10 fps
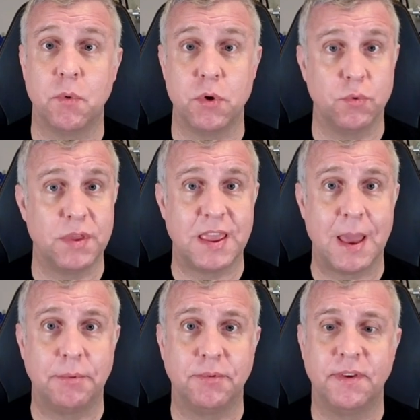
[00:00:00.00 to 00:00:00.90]
we only
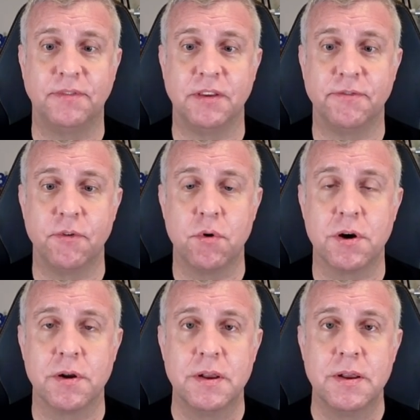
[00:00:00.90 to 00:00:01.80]
kept
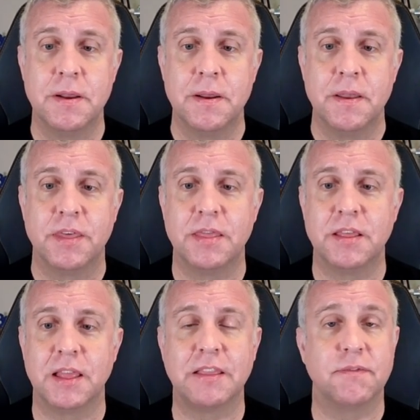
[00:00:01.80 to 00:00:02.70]
54, then the
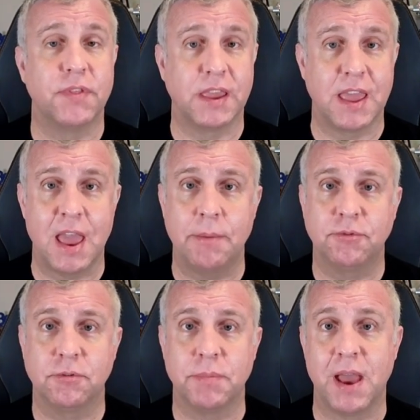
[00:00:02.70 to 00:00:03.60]
length of the
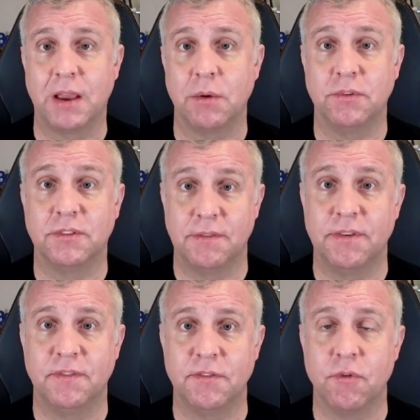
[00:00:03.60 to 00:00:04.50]
captured packet will say
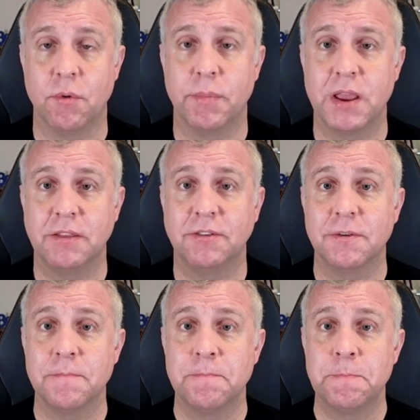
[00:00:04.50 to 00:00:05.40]
54 bytes,